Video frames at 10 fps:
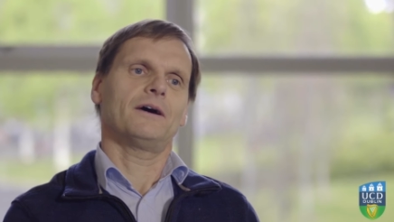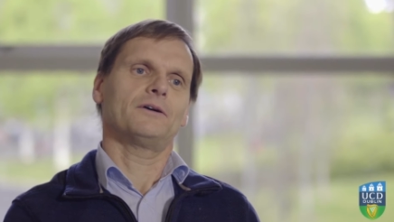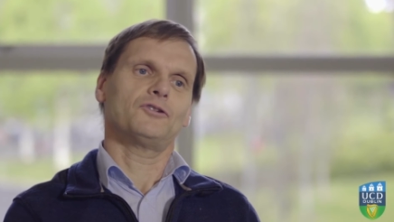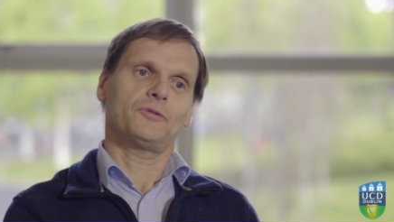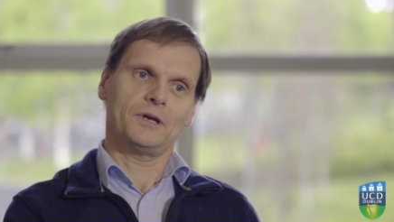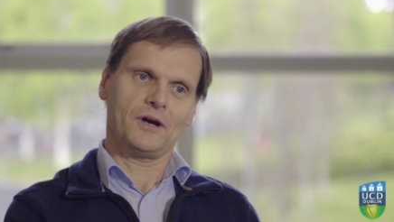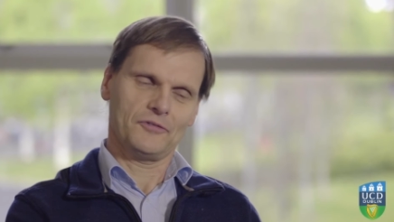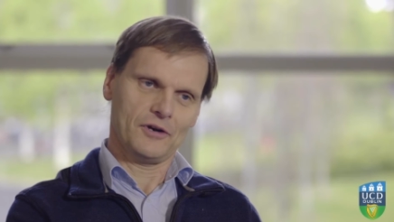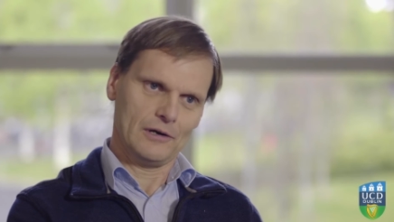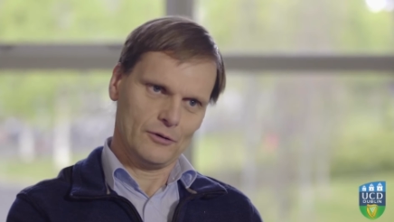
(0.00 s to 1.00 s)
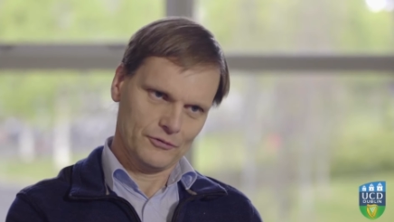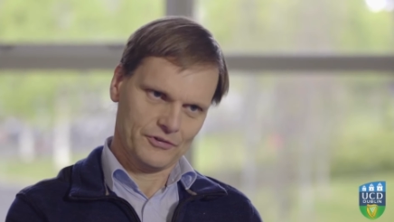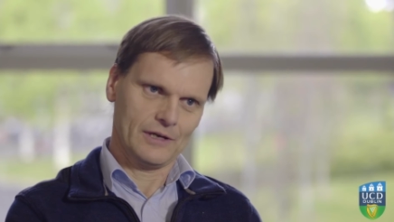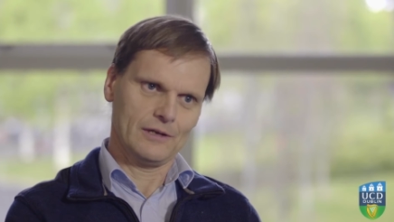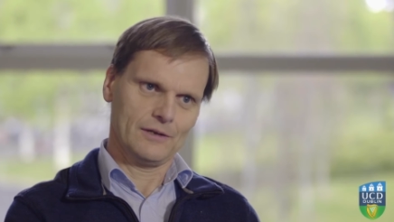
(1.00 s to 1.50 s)
just because they're low
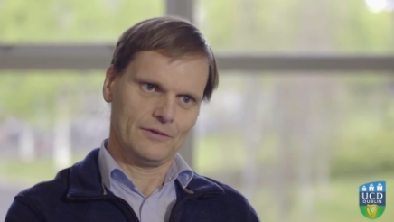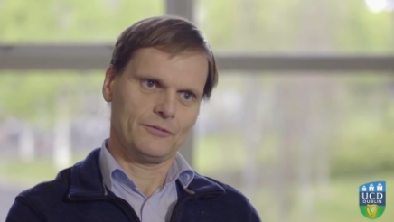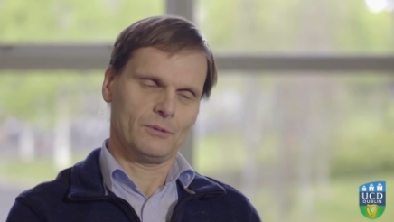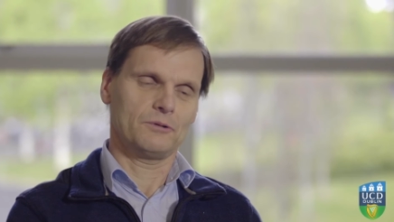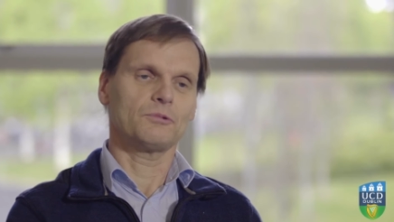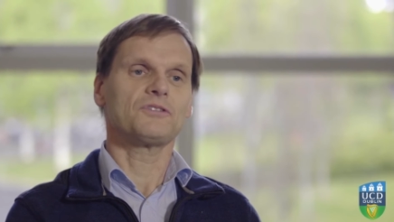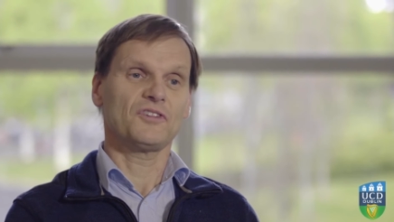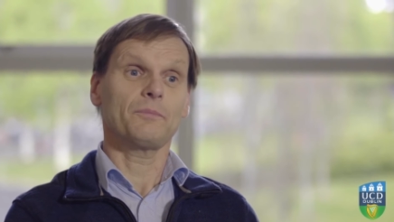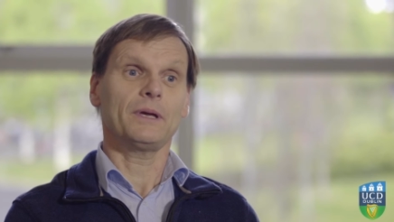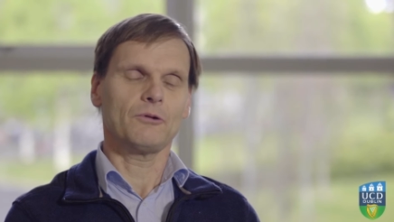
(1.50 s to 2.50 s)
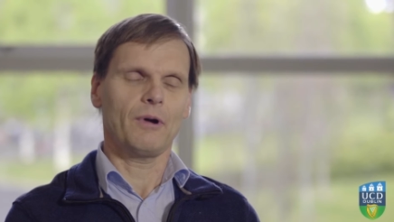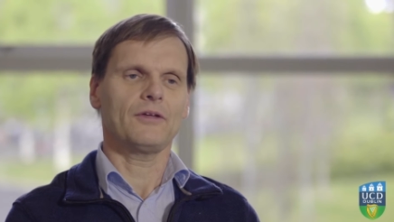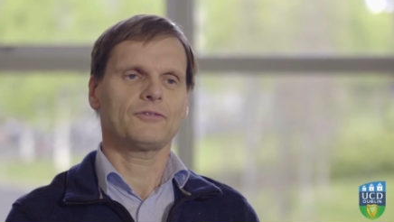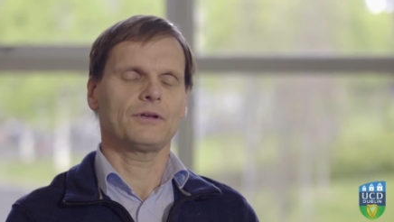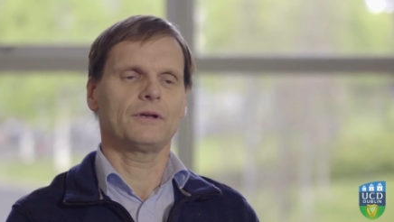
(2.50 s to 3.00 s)
skilled and so on, which is a big
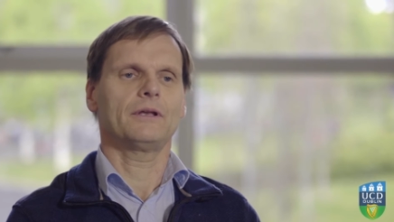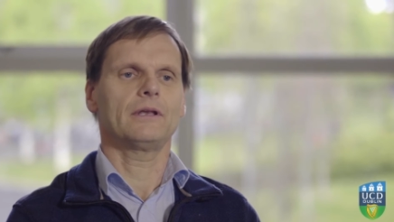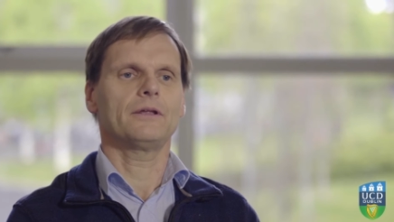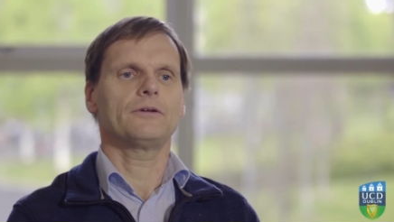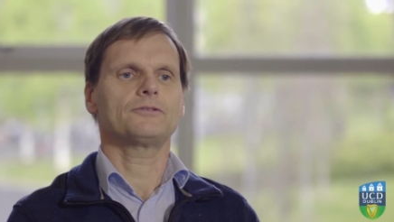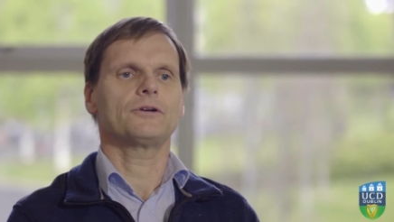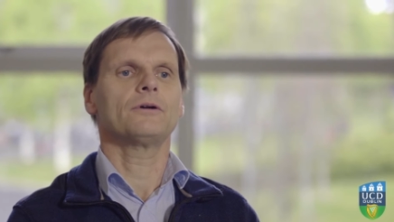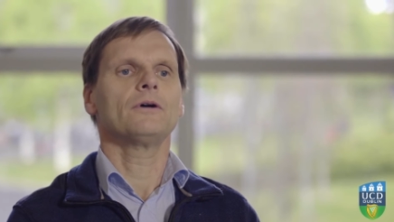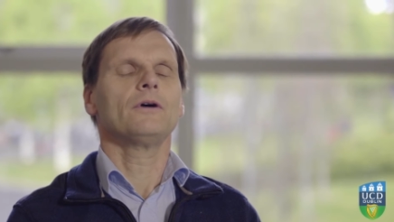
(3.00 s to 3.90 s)
question in the literature.